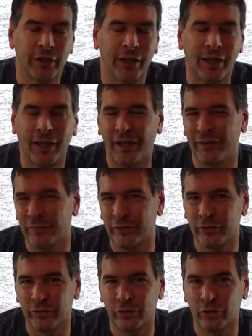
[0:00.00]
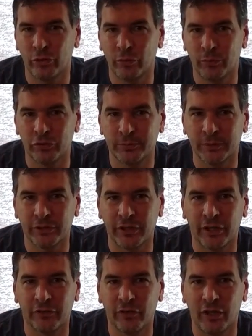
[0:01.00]
I really don't know much about the
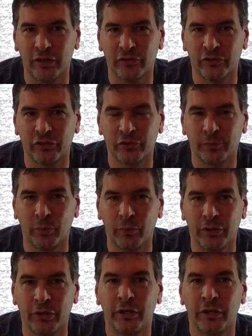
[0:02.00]
hydraulics at this point.